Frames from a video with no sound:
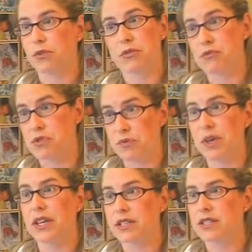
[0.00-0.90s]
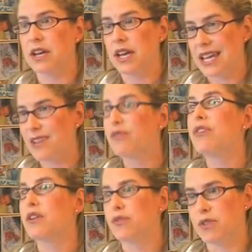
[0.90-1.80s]
or 3 weeks, if
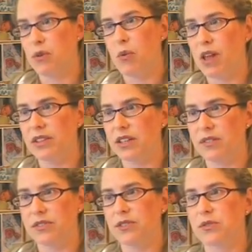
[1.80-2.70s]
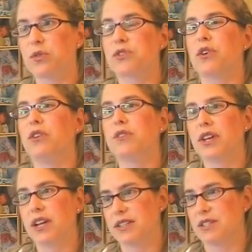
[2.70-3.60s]
they feel well enough. And of course all of
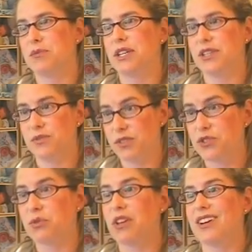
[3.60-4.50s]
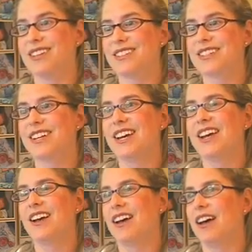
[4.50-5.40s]
that has to be individualized,
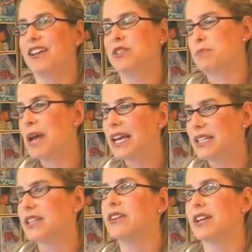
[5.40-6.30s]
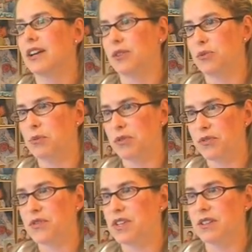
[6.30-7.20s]
depending on how the woman
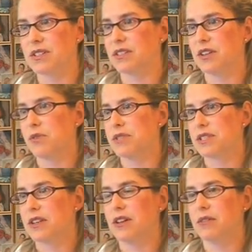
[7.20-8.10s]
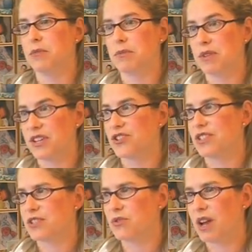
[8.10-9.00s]
feels. And I always tell my
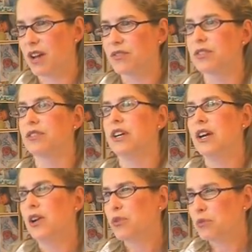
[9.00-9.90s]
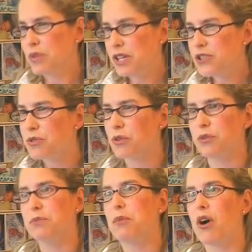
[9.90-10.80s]
patients, you have to read your
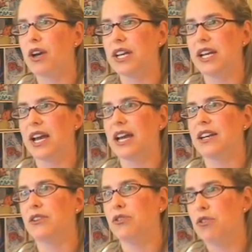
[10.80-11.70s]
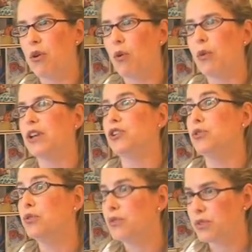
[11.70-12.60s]
own body and know when
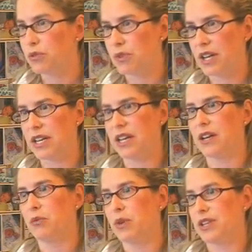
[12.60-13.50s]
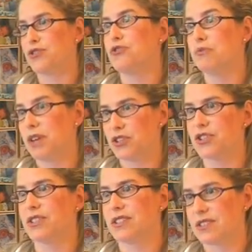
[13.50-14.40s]
you feel ready and when too
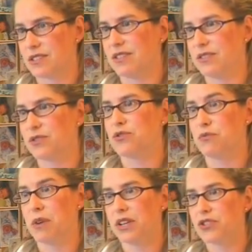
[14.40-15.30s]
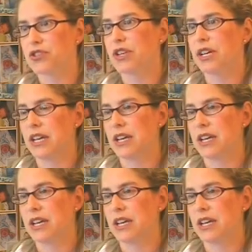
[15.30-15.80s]
much is too much.